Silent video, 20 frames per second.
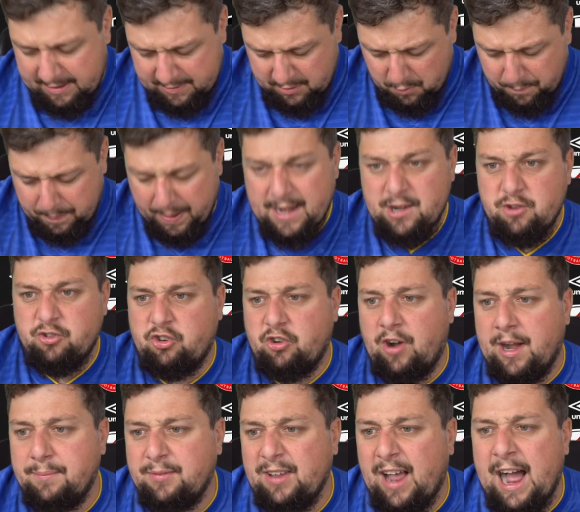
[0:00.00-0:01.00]
little
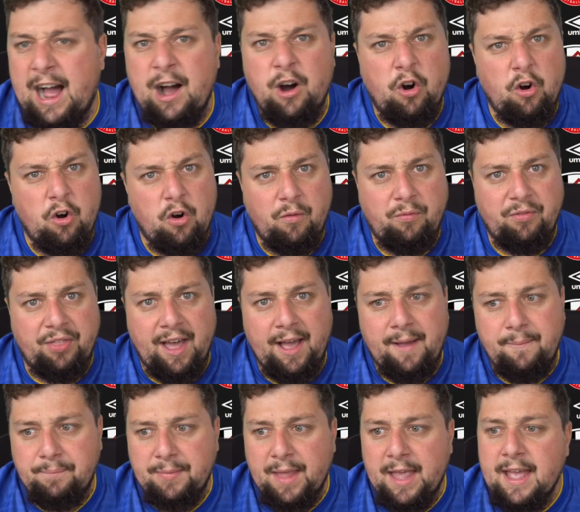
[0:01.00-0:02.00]
pinstripes, I love that.